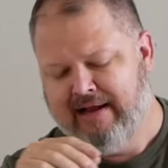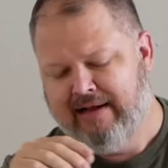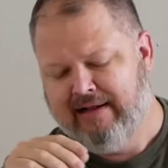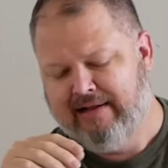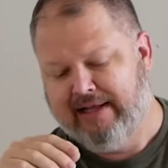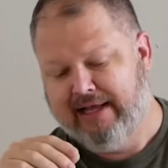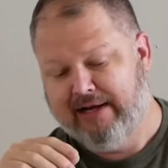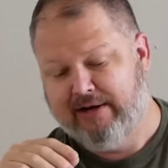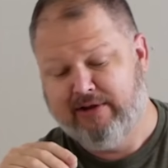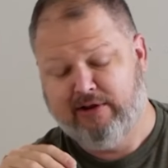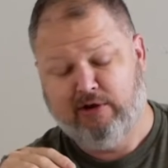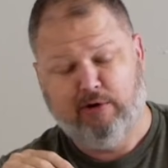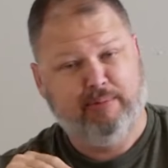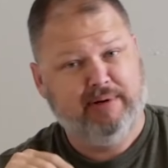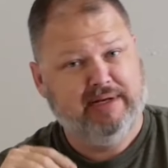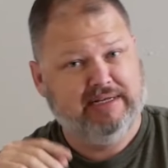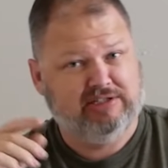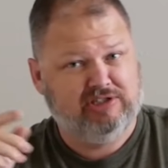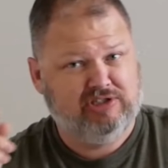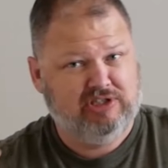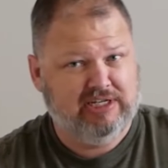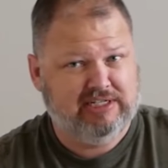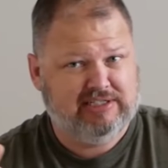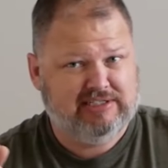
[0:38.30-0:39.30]
Later there'll be a
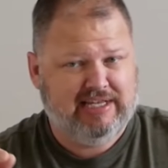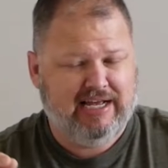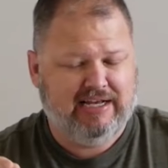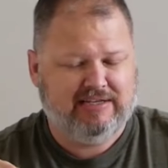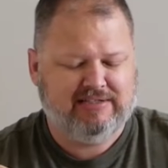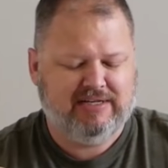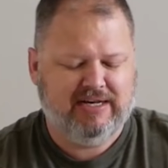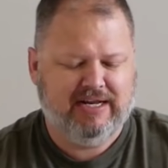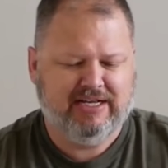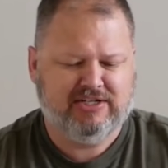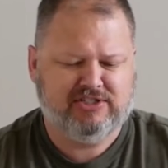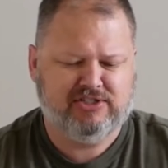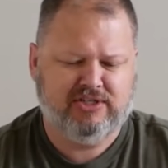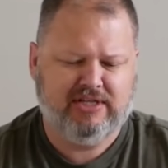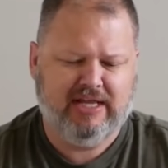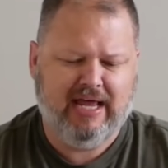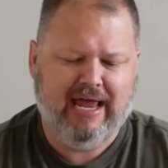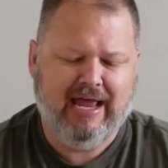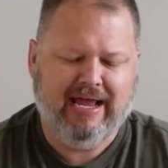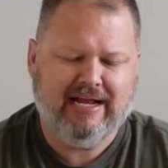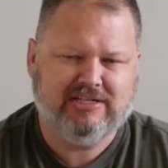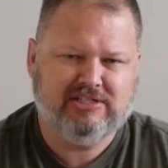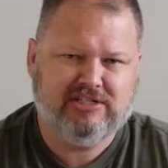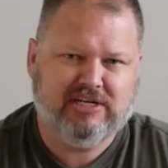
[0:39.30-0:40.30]
6000X, and
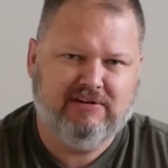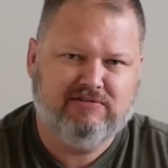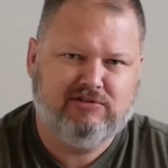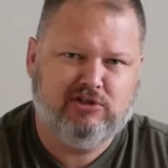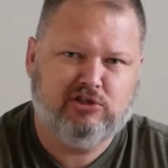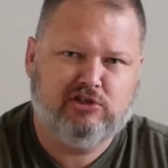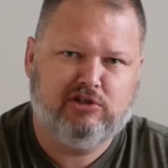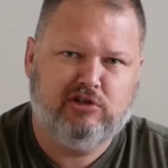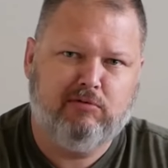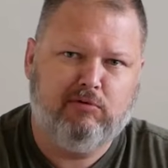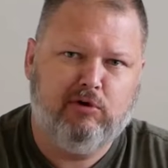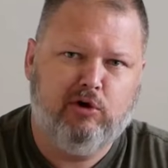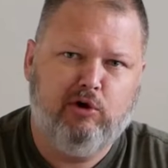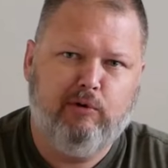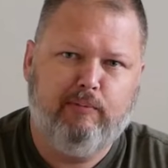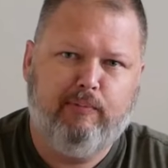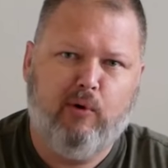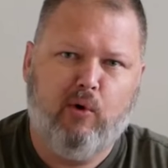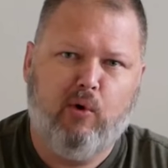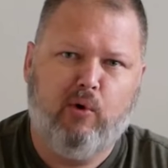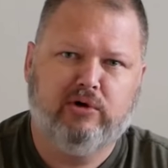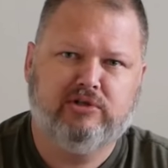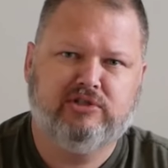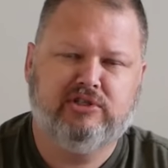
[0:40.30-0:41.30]
the X gives you some new
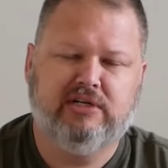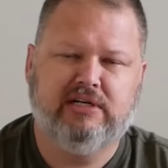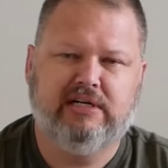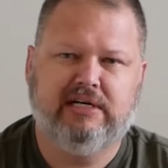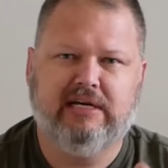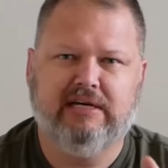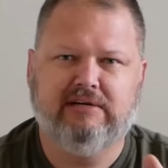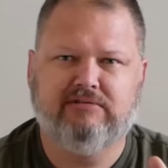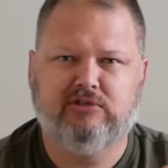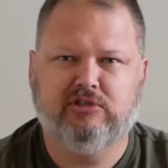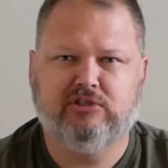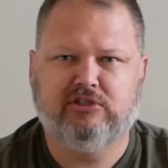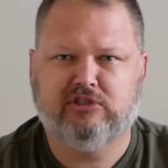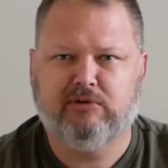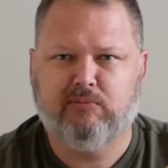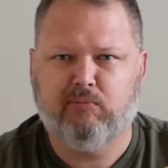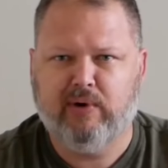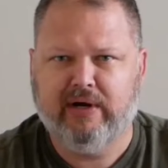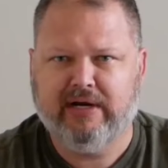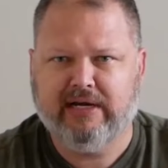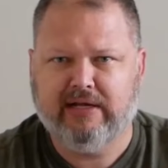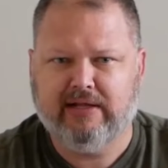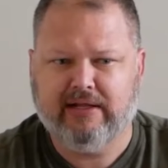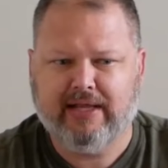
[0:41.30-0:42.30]
ports and it gives you some
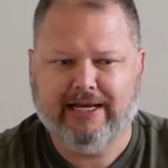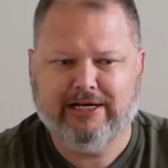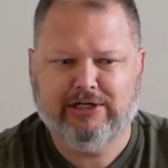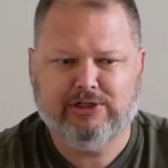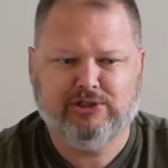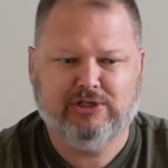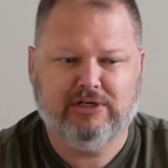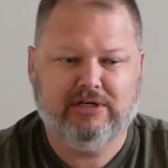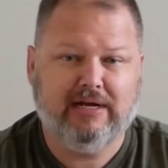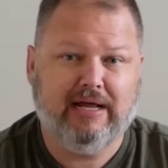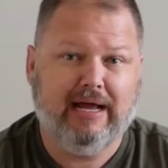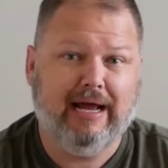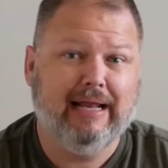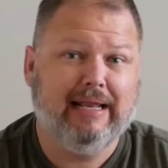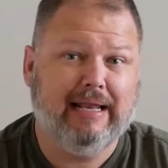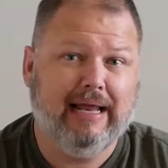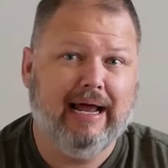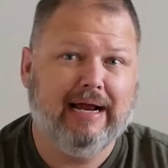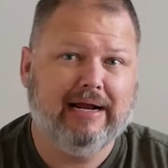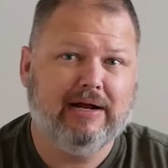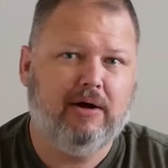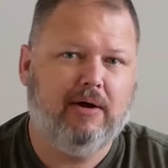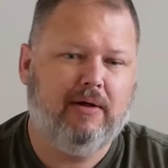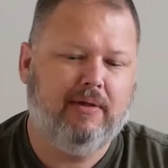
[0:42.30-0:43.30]
regulation. I
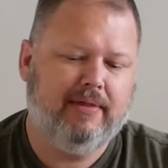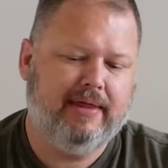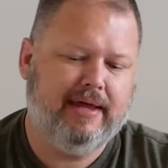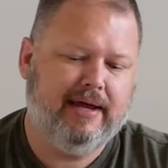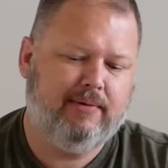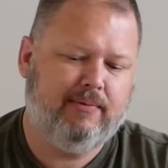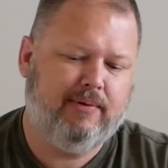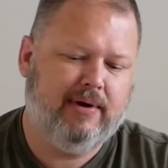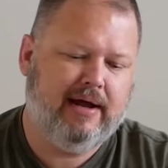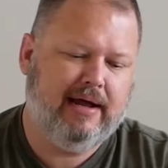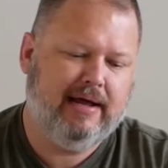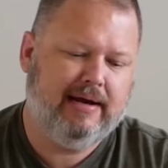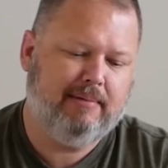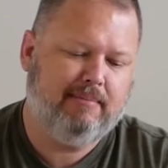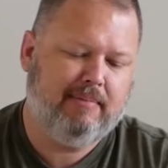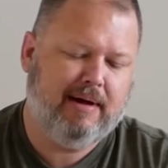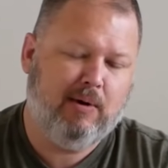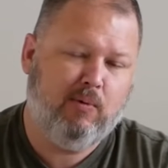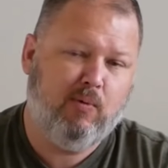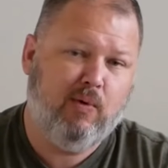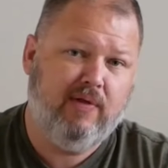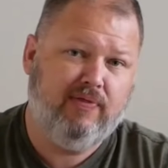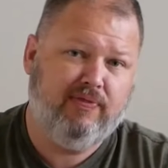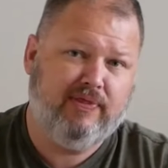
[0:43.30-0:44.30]
like all that, right? And
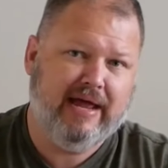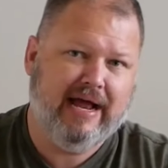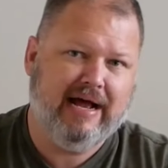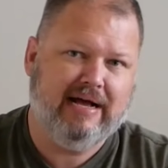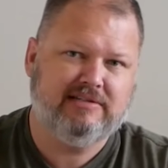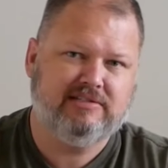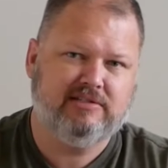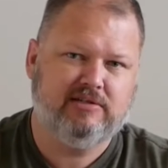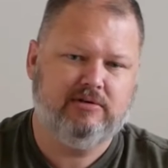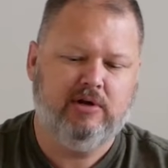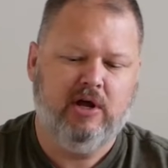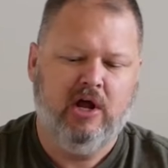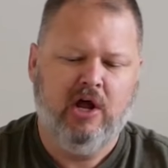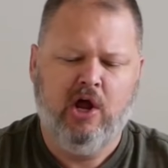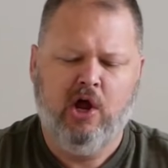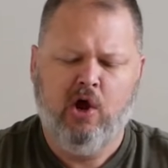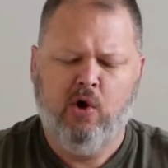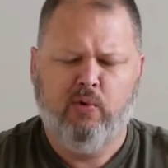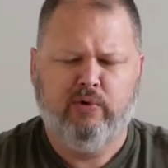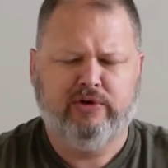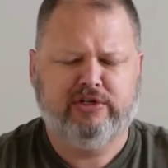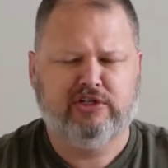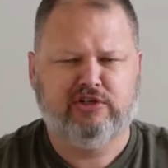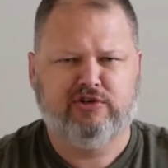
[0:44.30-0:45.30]
my 1000,
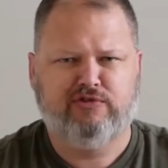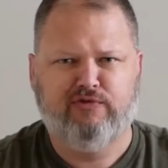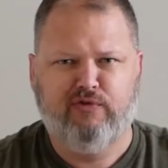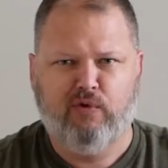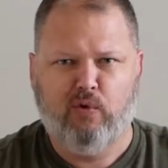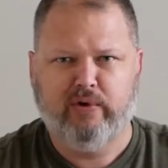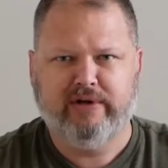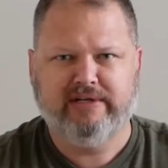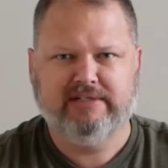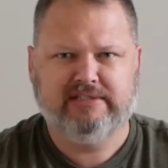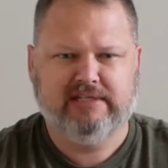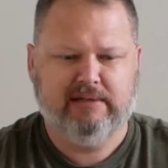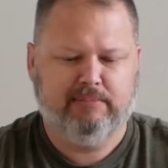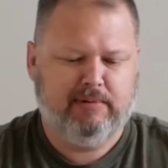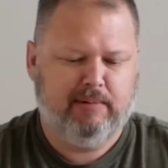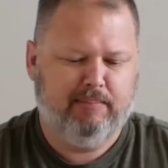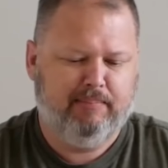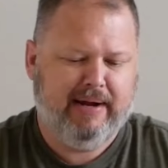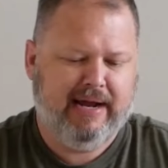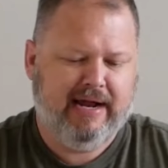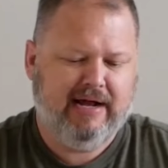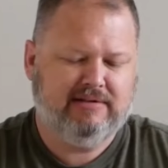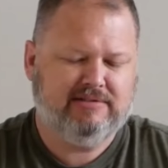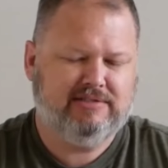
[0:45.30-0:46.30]
which is 40 something
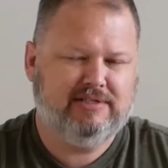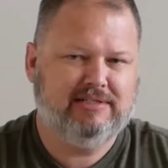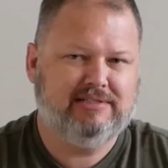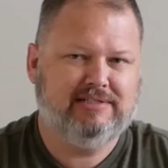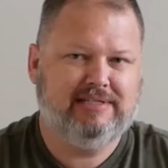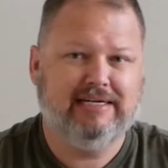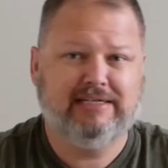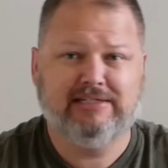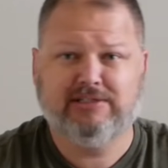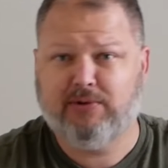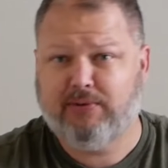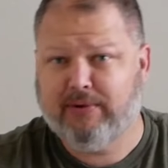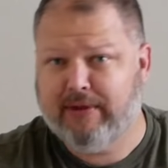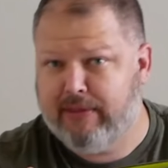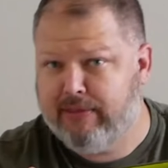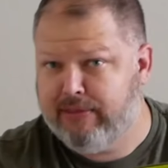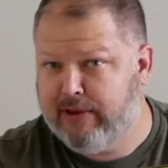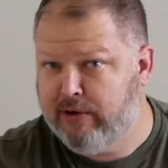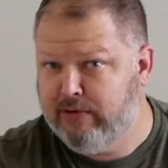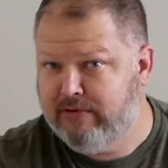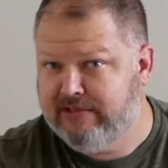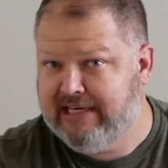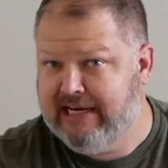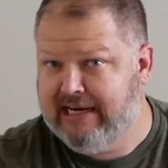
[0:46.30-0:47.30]
pounds, this thing's only
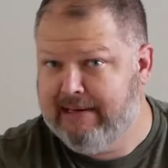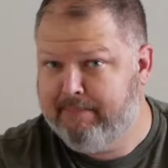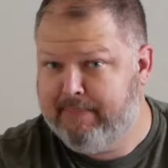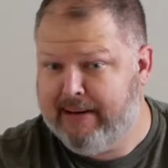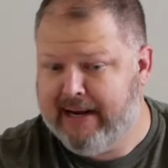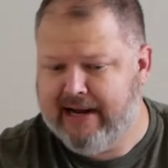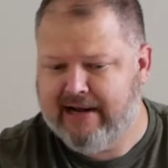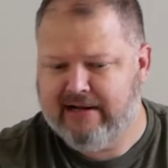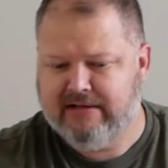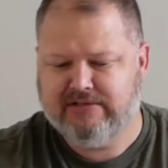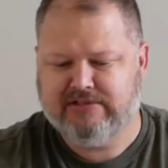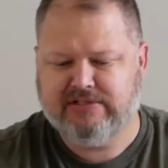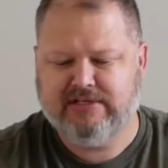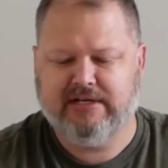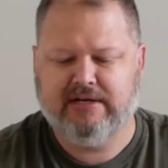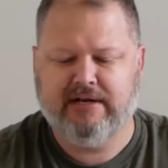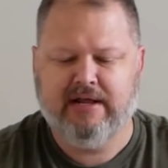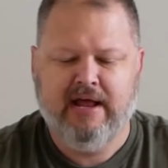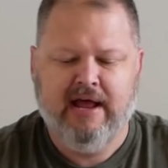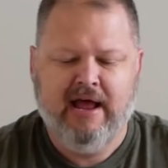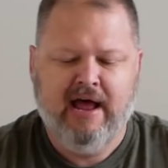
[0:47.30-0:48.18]
13 pounds and